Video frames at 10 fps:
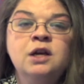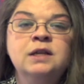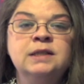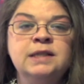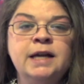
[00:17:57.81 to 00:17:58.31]

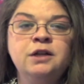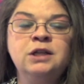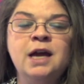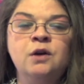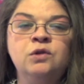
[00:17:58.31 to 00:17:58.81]
settled
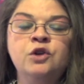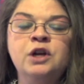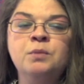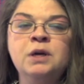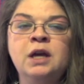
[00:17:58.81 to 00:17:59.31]
down or
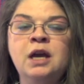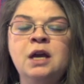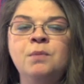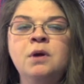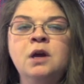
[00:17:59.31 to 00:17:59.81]
there
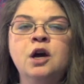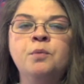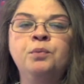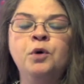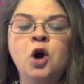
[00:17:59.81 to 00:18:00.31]
became a
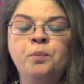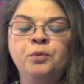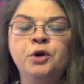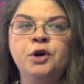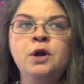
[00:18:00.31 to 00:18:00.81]

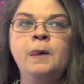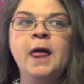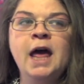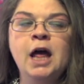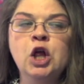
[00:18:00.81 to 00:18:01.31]
proper,
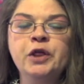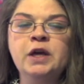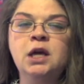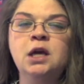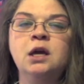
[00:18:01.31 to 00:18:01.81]

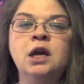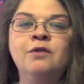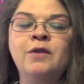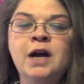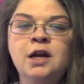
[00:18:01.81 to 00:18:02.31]
healthy
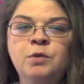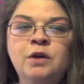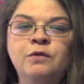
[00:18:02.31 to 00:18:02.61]
environment